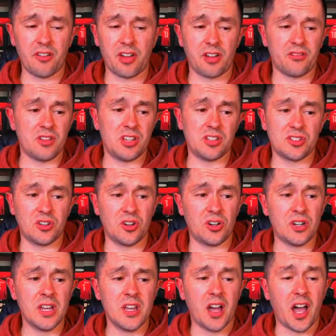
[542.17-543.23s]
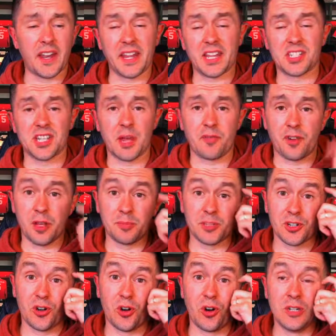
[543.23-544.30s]
Henry. So I think it's time for him to
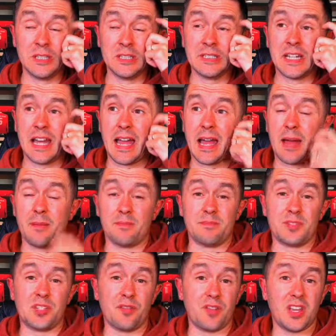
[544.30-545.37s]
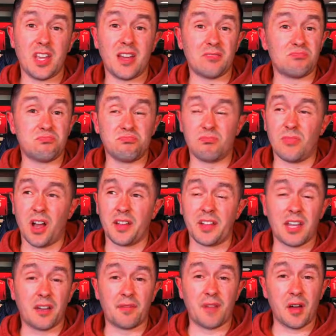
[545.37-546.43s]
go. Sevilla, I
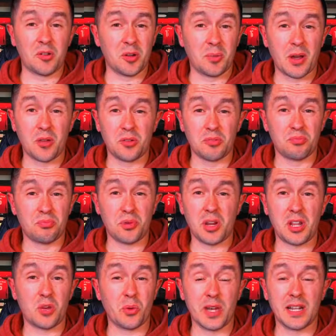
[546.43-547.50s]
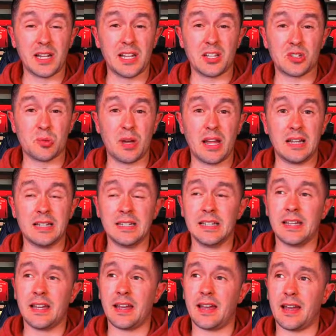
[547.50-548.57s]
think, have found him out pretty quickly as well.
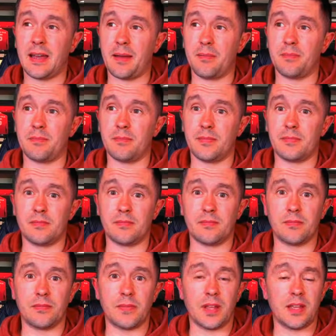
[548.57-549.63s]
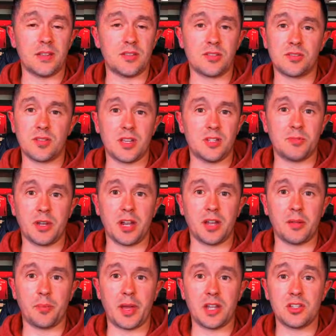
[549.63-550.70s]
He's been on the
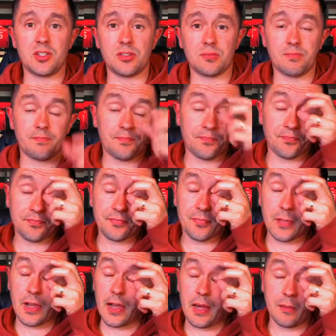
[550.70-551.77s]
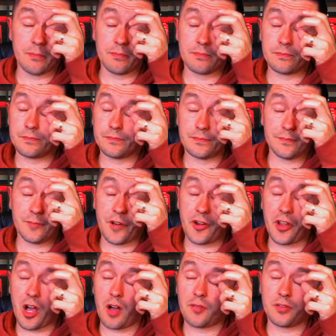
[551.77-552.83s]
bench
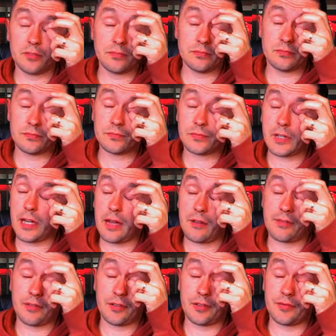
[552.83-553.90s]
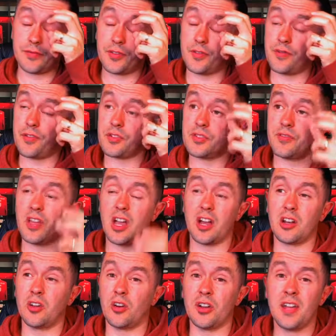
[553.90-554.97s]
very often for Sevilla on
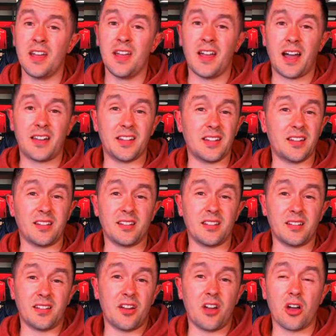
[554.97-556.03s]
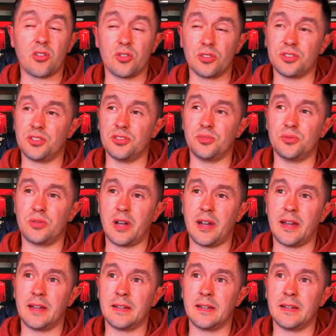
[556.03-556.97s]
loan, and they're not going to